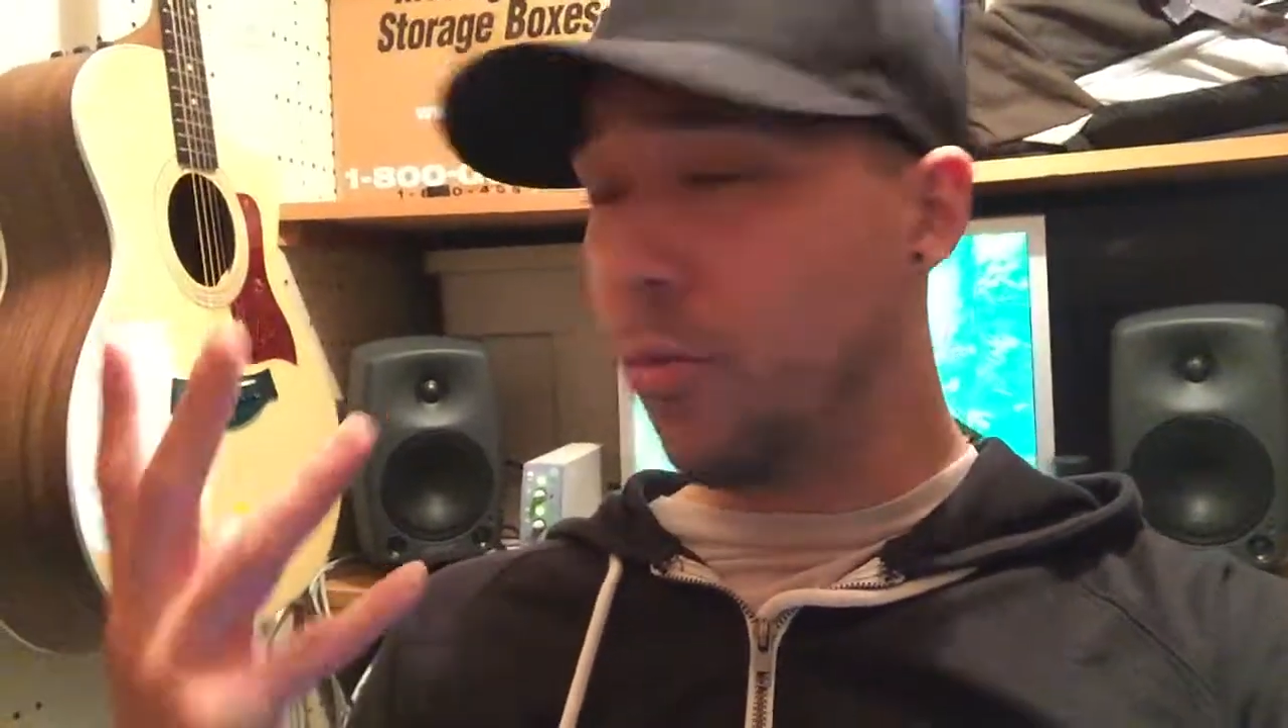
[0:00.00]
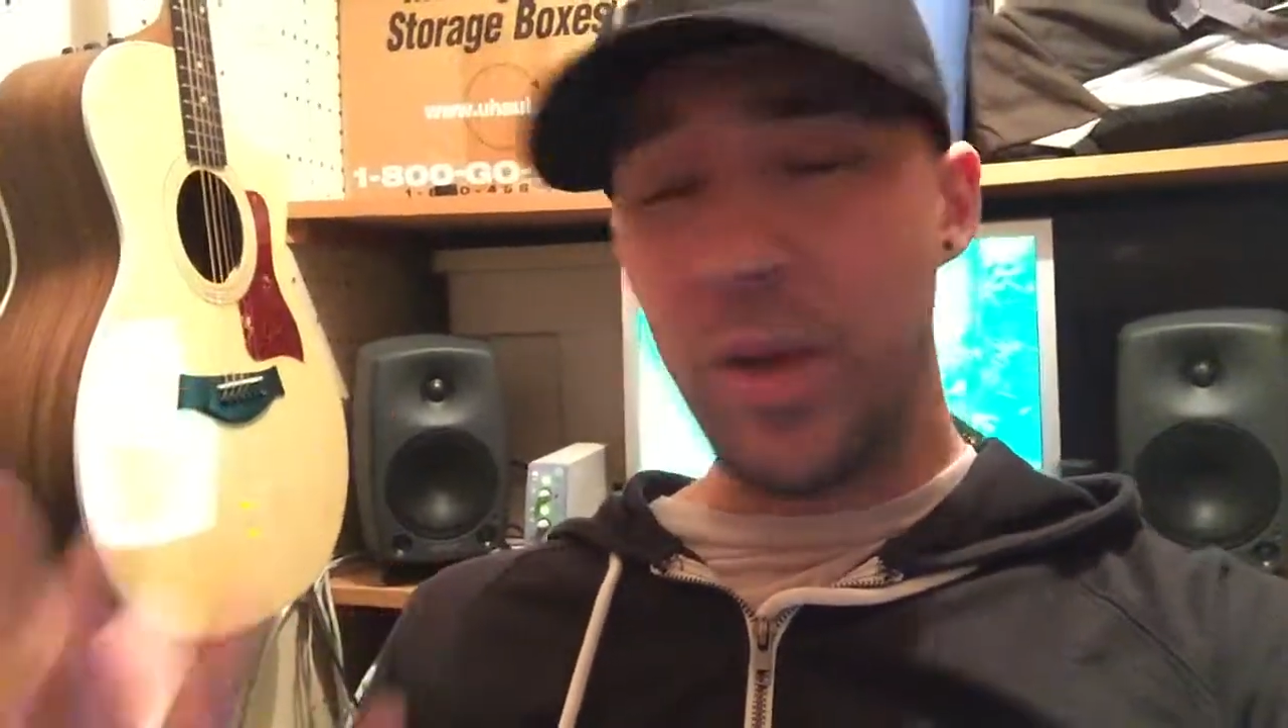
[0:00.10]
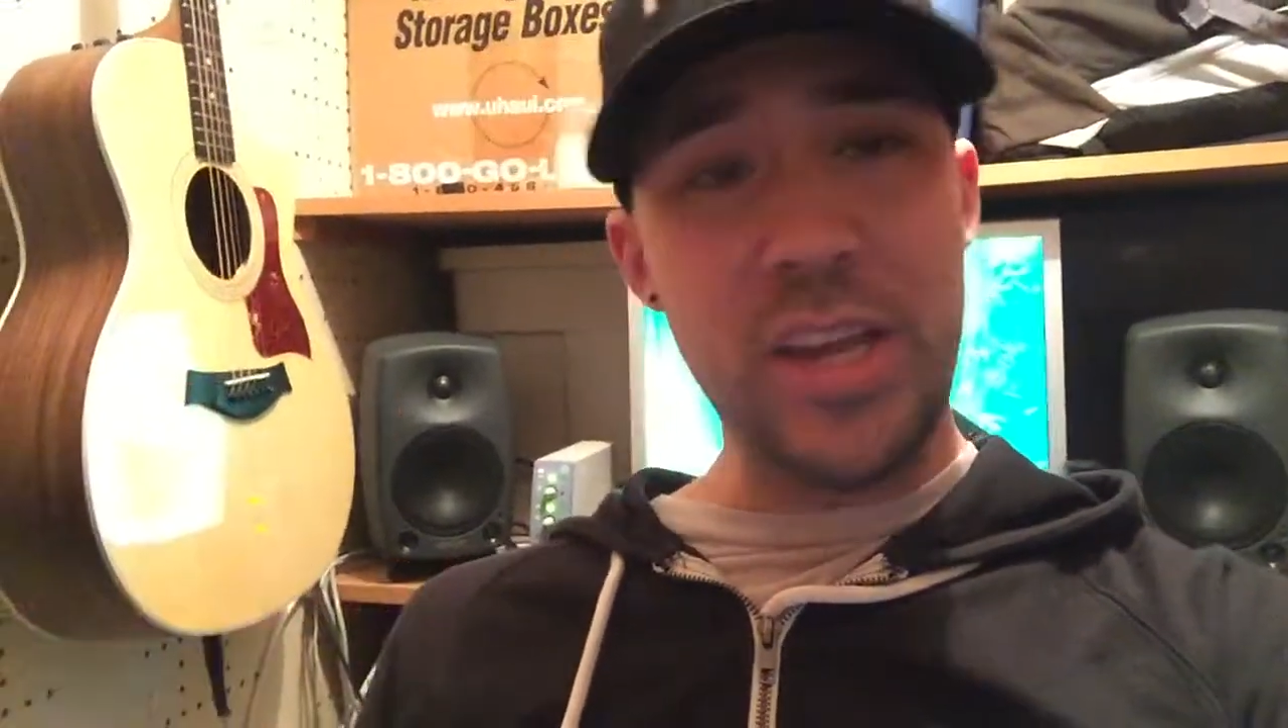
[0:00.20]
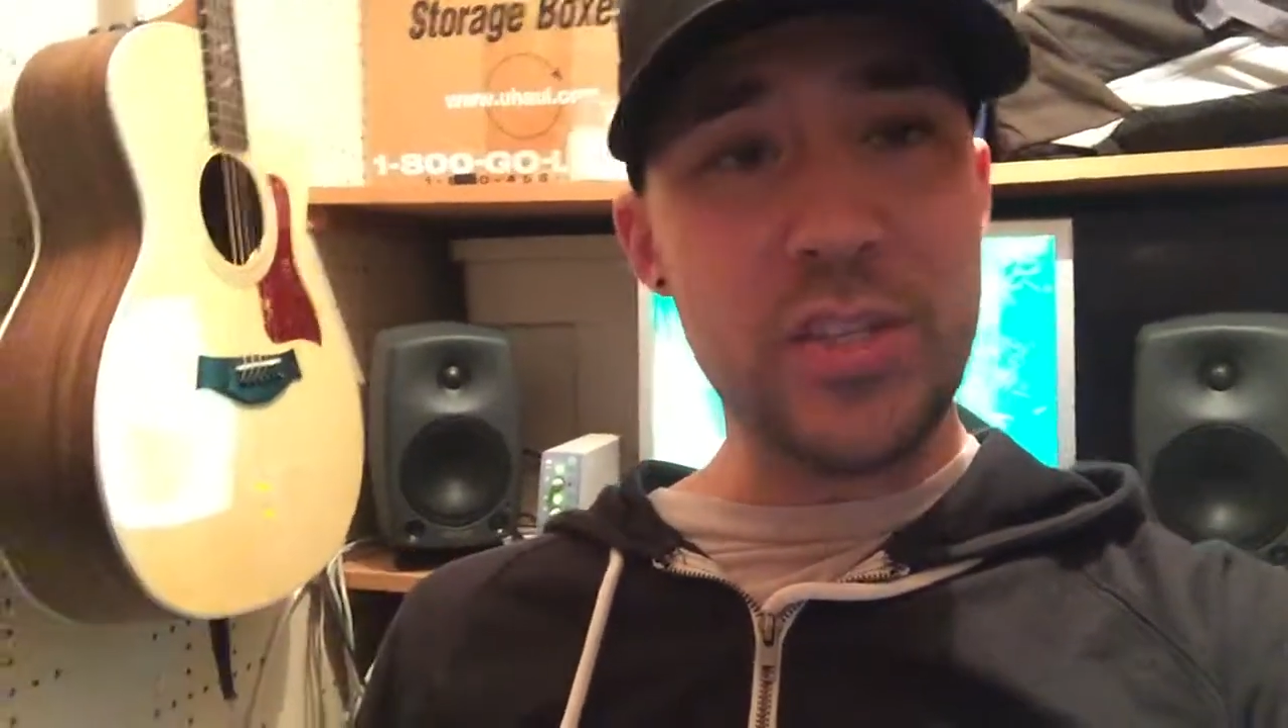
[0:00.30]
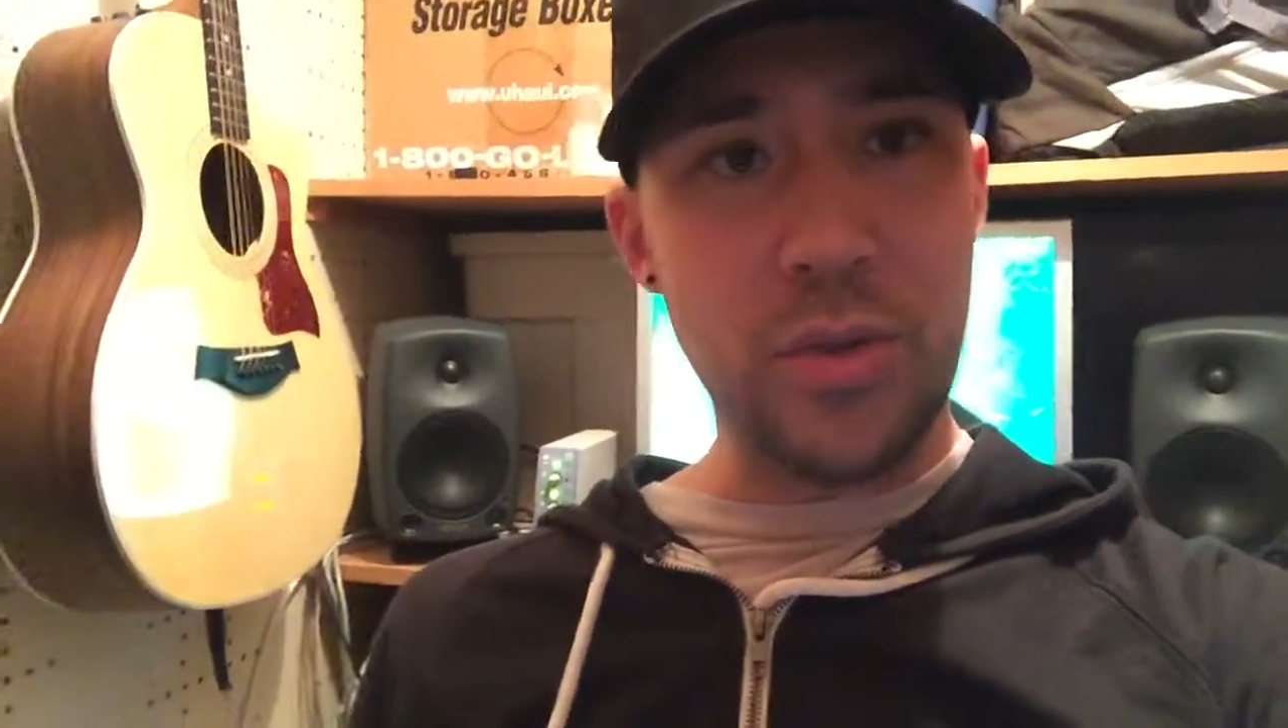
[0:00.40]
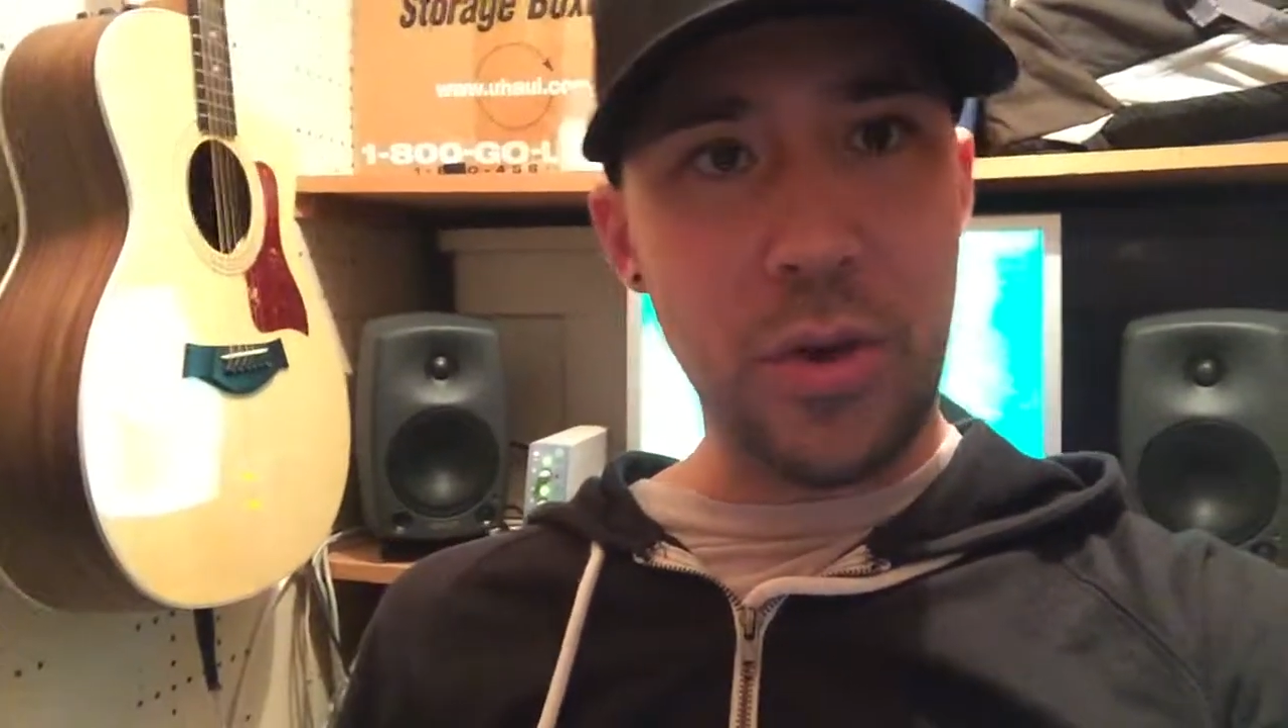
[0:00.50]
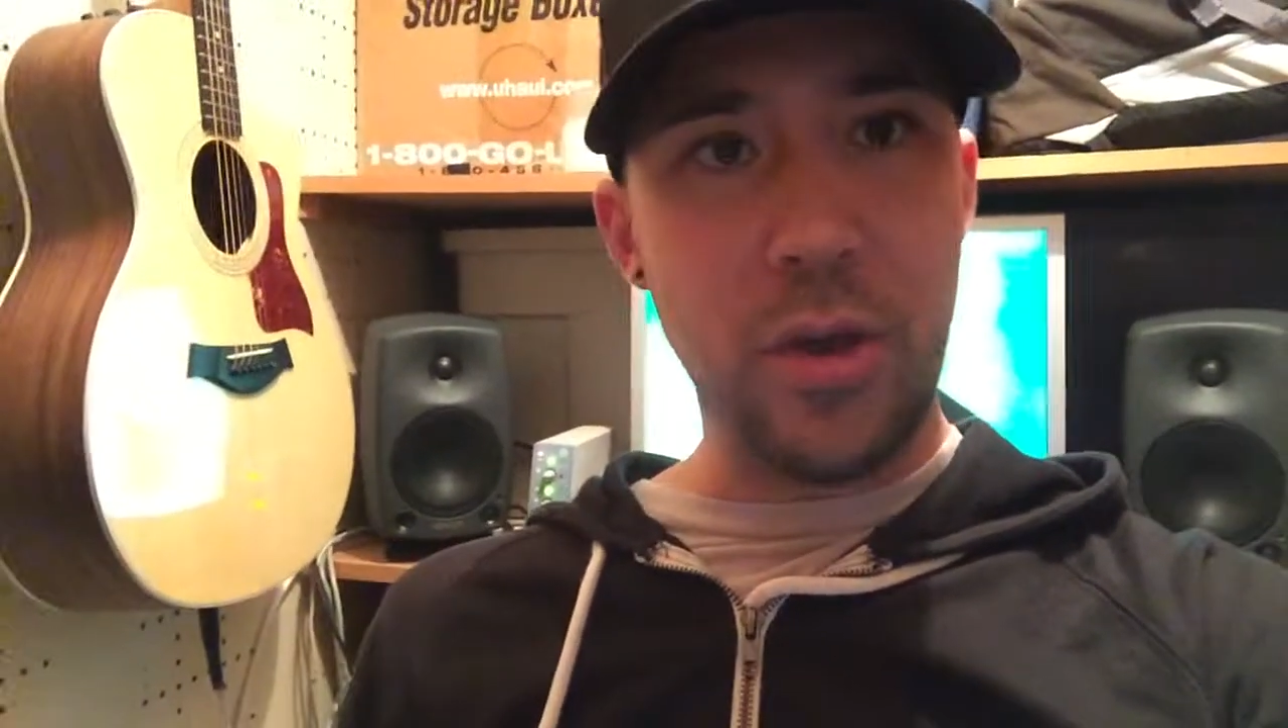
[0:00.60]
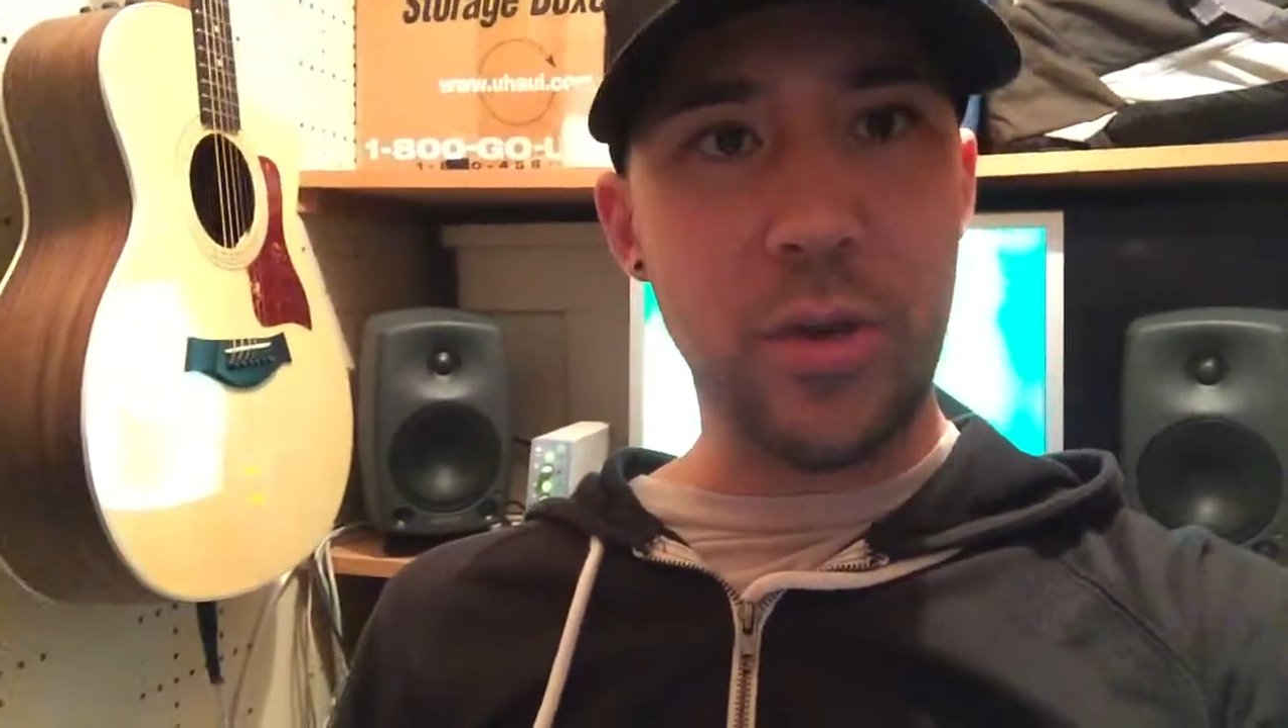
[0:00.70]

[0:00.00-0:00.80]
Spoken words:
mini studio